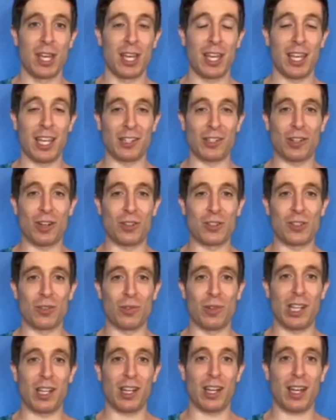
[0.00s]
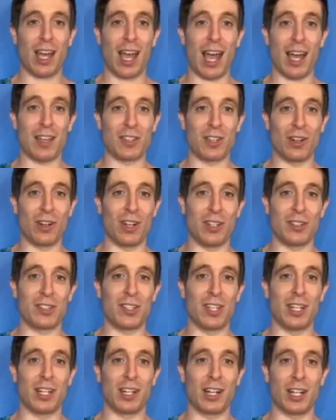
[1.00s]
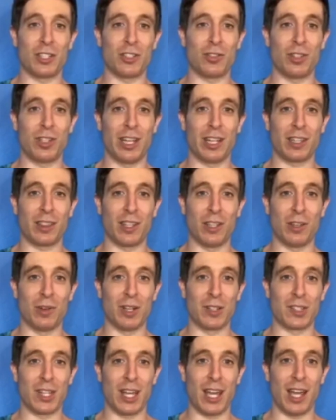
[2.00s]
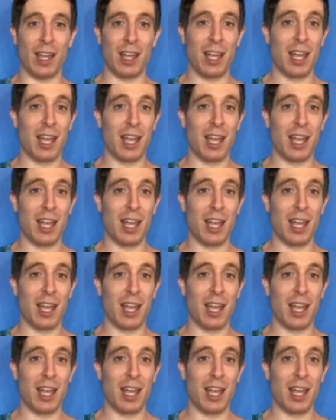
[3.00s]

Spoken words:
in Costa Rica as there is in a country like the USA.